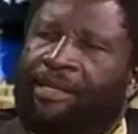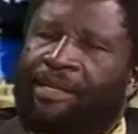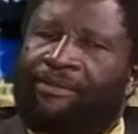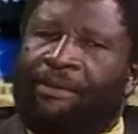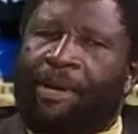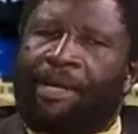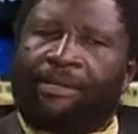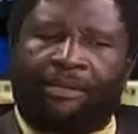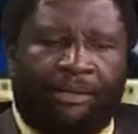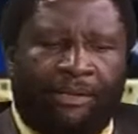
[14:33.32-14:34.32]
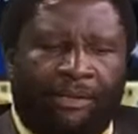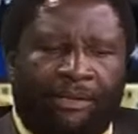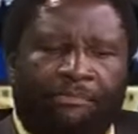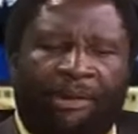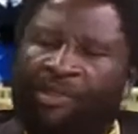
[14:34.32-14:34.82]
never mind
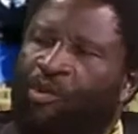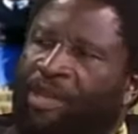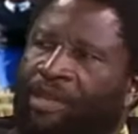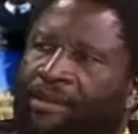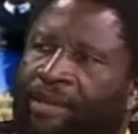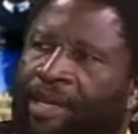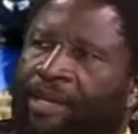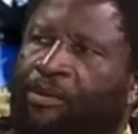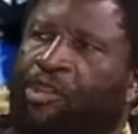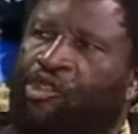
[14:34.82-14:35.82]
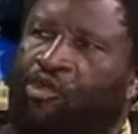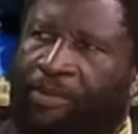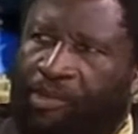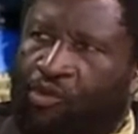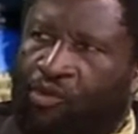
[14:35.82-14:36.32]
the pathway they wish to
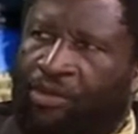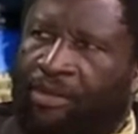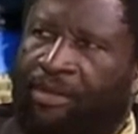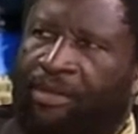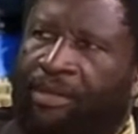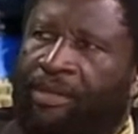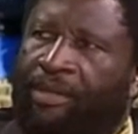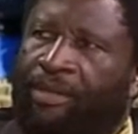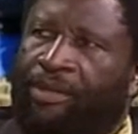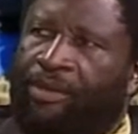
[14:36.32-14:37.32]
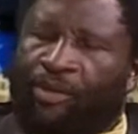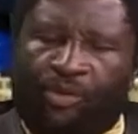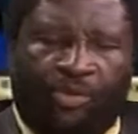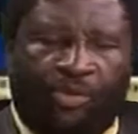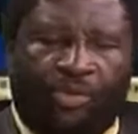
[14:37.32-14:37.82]
pursue,
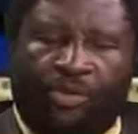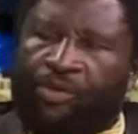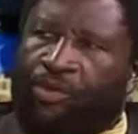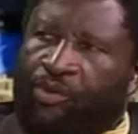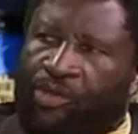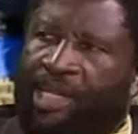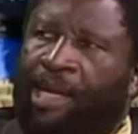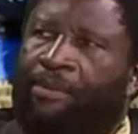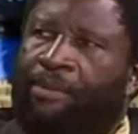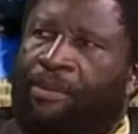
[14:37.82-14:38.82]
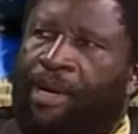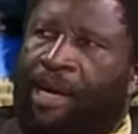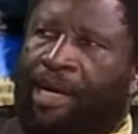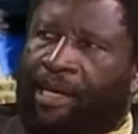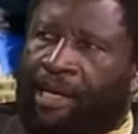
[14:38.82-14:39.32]
to take up
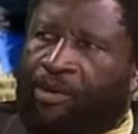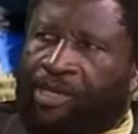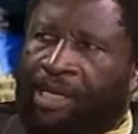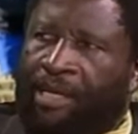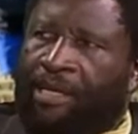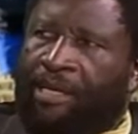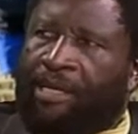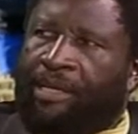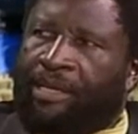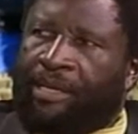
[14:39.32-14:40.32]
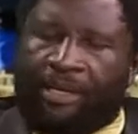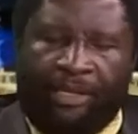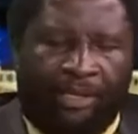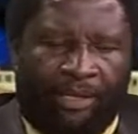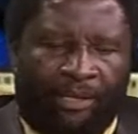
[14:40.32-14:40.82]
agriculture
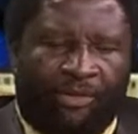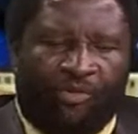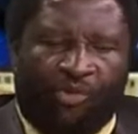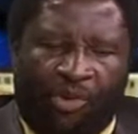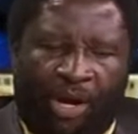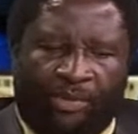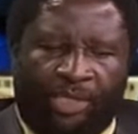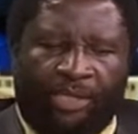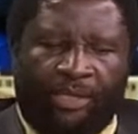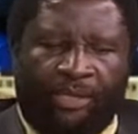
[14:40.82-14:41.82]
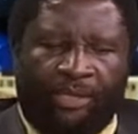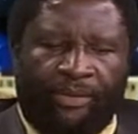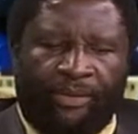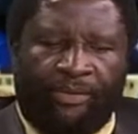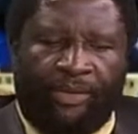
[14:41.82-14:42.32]
throughout
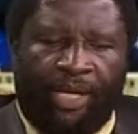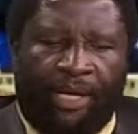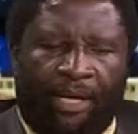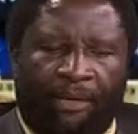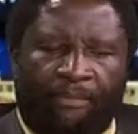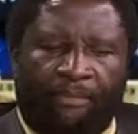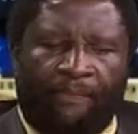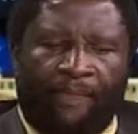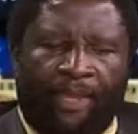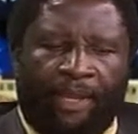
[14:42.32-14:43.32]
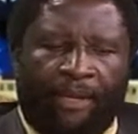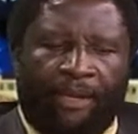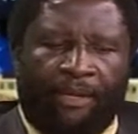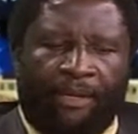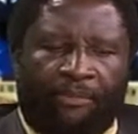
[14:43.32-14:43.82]
their
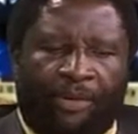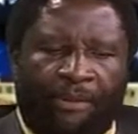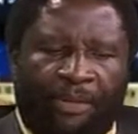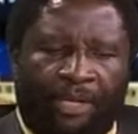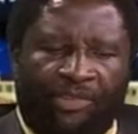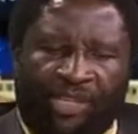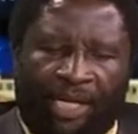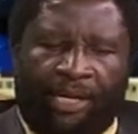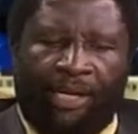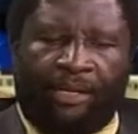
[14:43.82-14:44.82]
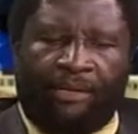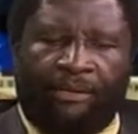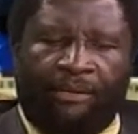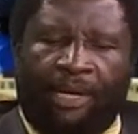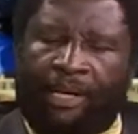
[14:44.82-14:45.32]
primary and secondary.
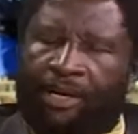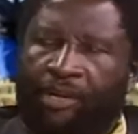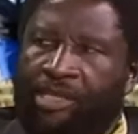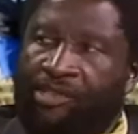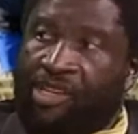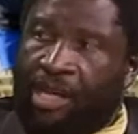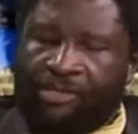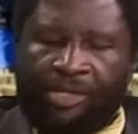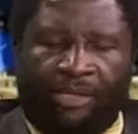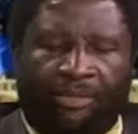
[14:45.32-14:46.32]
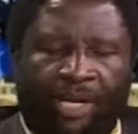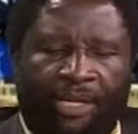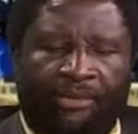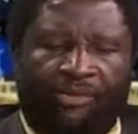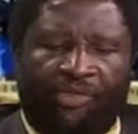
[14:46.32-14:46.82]
Agriculture starts at
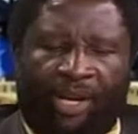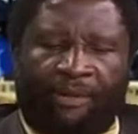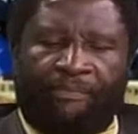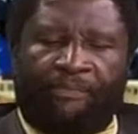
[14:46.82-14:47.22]
grade 3.